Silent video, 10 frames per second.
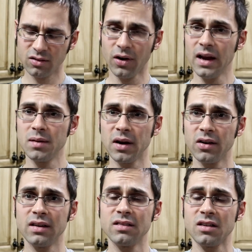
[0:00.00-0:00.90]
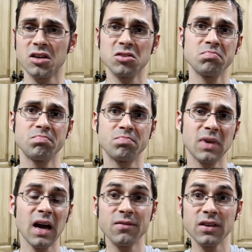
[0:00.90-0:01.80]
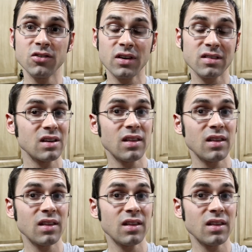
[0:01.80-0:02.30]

cranberries are kind of interesting.